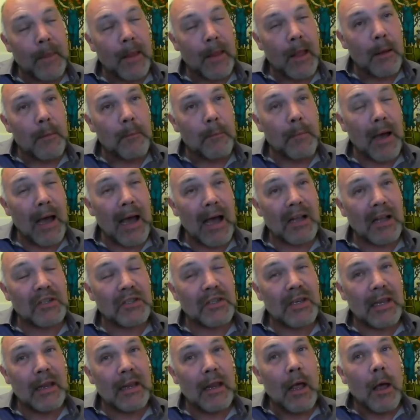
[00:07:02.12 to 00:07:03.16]
but
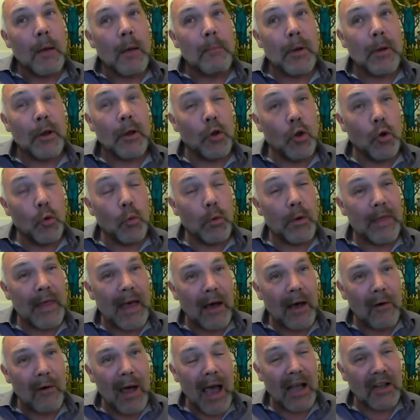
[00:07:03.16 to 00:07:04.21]

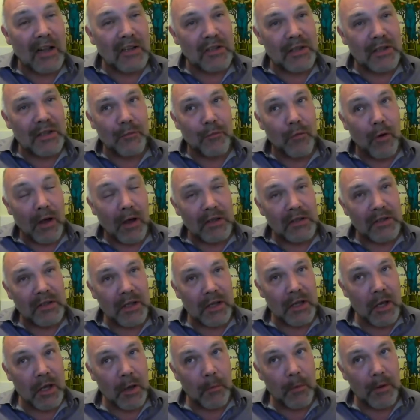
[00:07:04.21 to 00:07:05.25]
without actually the rights that
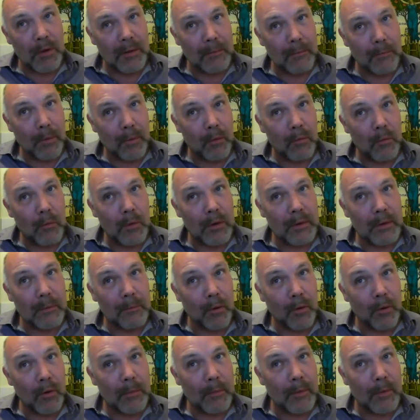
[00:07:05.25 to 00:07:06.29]
come with
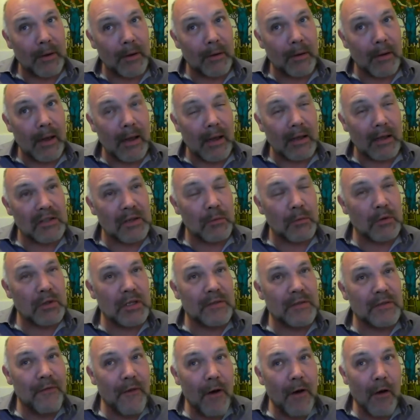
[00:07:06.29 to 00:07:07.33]
employment, actually, which
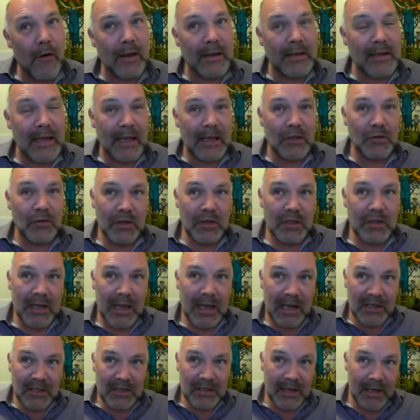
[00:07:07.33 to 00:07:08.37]
is very dangerous,
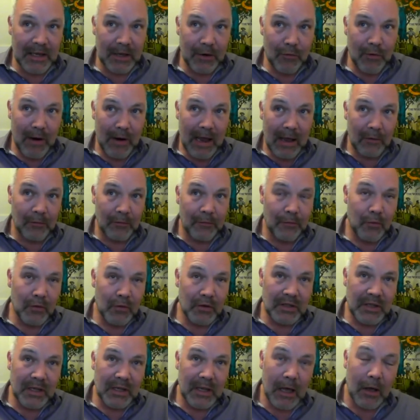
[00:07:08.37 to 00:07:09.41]
actually, ground for us
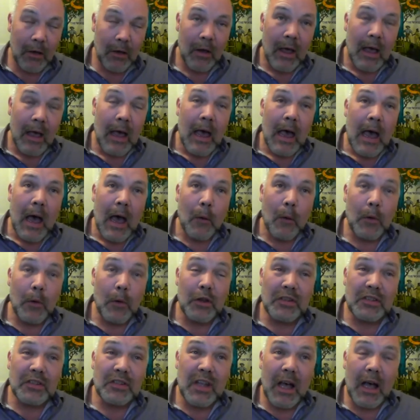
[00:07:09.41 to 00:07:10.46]
to go. And when you
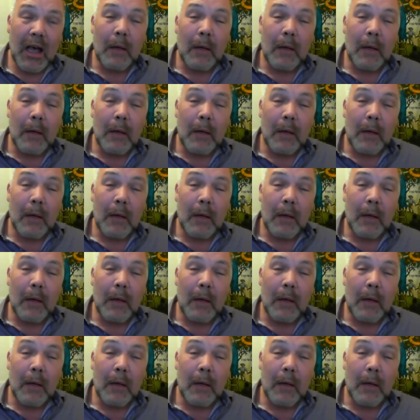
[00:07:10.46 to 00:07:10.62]
start,